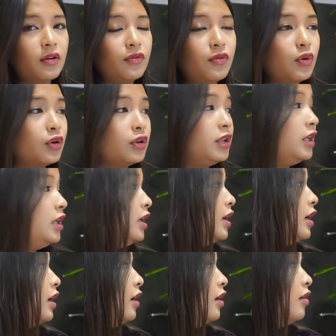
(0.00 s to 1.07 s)
for the
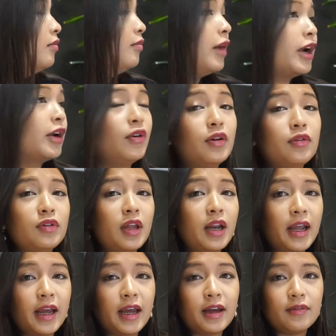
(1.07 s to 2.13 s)
background that
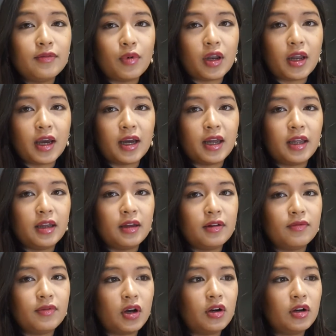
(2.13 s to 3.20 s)
I have when I
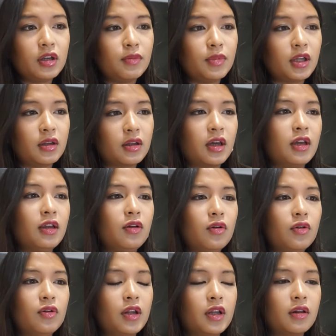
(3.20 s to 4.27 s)
vlog, because I
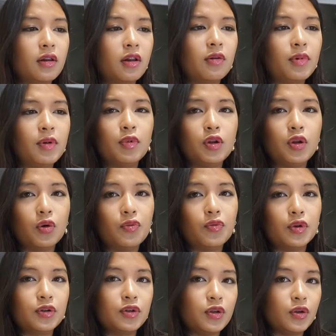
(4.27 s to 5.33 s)
know that a lot of people don't
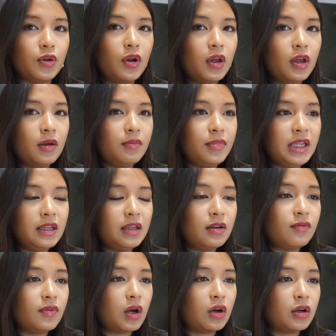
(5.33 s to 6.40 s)
want to be in
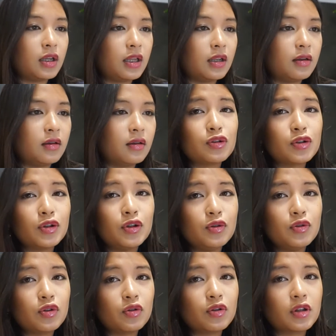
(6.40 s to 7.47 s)
the vlog and just the
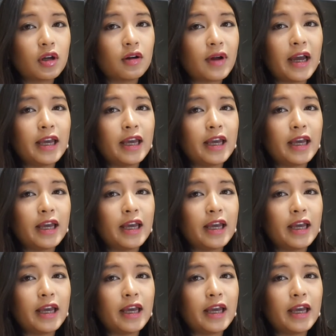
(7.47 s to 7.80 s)
usual stuff.